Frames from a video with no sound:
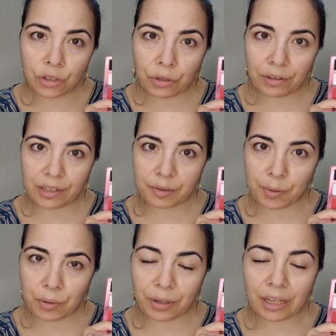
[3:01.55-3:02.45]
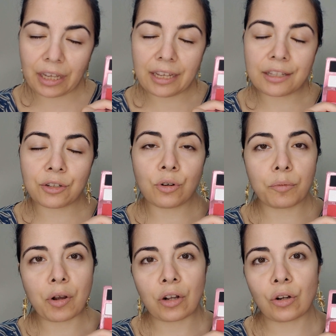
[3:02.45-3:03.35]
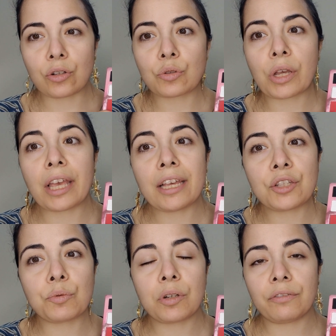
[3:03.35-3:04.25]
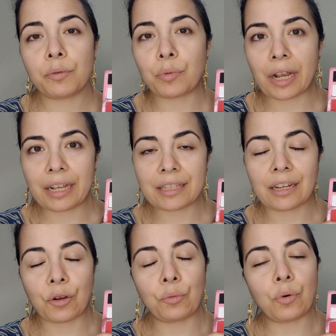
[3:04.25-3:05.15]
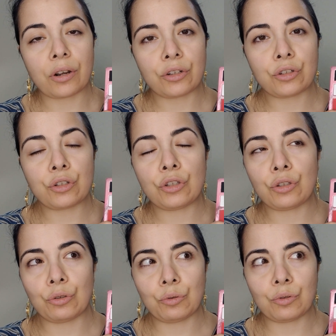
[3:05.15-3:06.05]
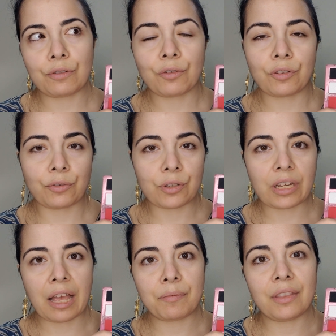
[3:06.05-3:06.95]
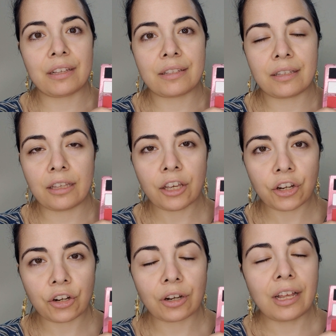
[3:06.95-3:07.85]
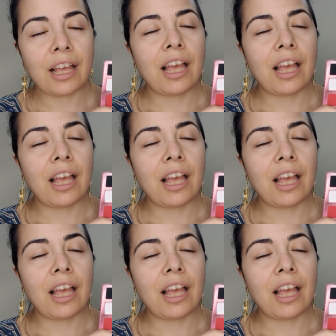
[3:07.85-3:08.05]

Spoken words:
know this, beauties, Gourmande Girls is one of the brands that I wanted to use for the first time this year.